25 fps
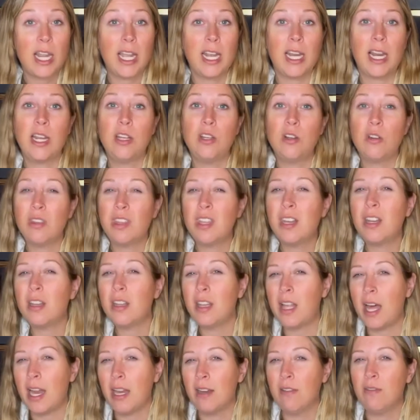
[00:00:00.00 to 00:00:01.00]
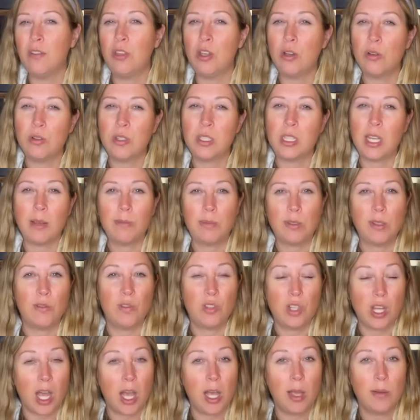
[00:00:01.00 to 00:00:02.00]
And I know that a lot of those types of
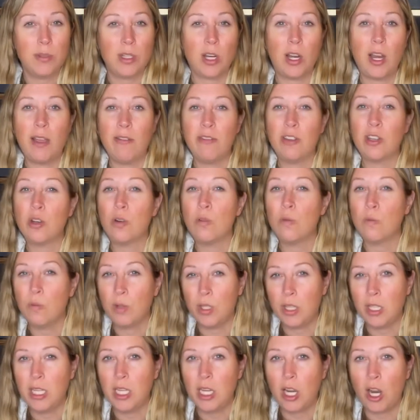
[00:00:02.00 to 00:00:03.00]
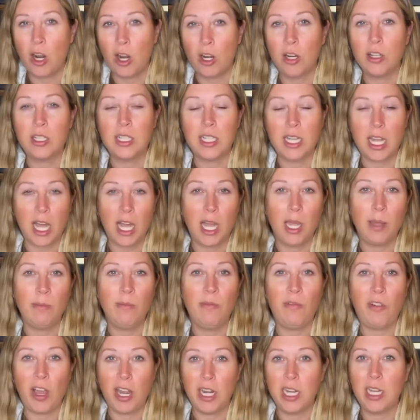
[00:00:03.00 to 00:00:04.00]
jobs are having a really hard time
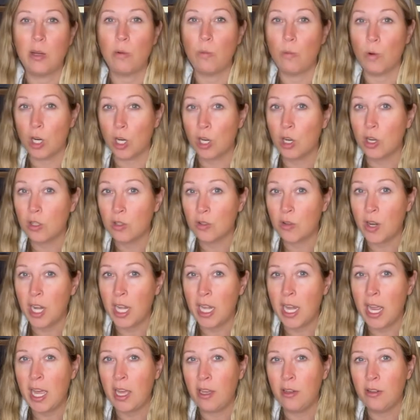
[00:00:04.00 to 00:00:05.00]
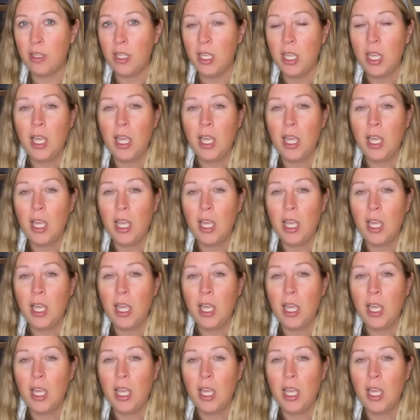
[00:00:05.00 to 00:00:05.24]
finding workers right now.